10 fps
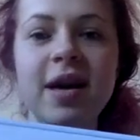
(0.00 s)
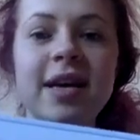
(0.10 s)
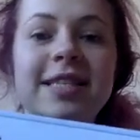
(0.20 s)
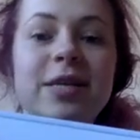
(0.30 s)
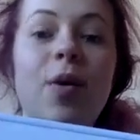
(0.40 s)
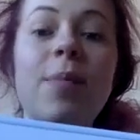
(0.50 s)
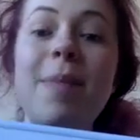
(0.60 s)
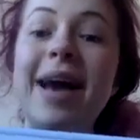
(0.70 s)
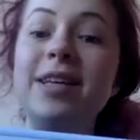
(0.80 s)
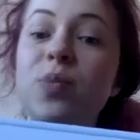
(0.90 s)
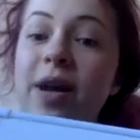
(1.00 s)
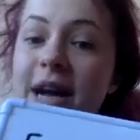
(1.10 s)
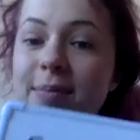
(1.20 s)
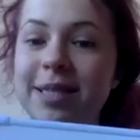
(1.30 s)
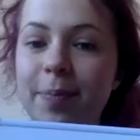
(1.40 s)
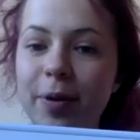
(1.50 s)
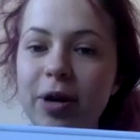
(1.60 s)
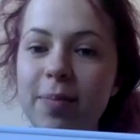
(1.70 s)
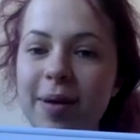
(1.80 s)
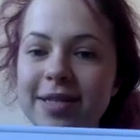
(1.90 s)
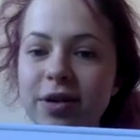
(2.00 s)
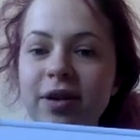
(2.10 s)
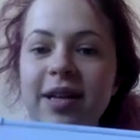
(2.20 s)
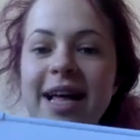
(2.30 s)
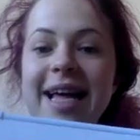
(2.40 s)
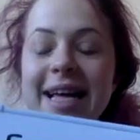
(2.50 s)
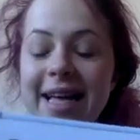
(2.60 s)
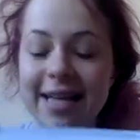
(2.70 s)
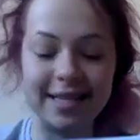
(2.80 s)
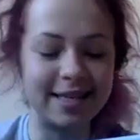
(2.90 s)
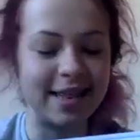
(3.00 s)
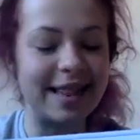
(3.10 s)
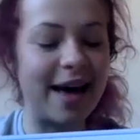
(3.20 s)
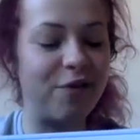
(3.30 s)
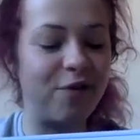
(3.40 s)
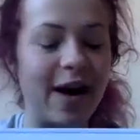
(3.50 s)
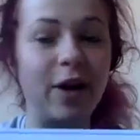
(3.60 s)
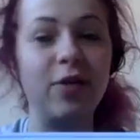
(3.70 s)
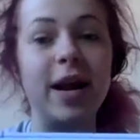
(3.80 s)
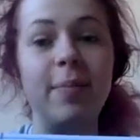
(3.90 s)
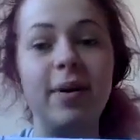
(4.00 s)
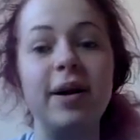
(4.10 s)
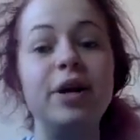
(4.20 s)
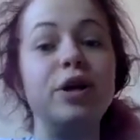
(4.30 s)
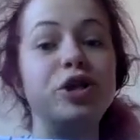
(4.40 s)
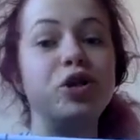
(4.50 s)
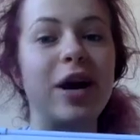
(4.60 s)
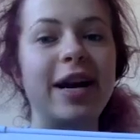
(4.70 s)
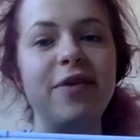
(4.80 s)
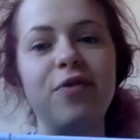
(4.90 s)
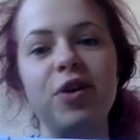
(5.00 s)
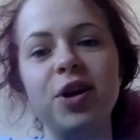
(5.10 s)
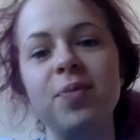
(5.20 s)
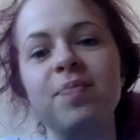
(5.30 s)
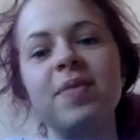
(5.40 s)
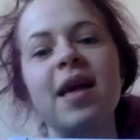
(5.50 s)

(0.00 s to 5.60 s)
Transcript: So what matters when it comes to building muscle is that final number, your training volume.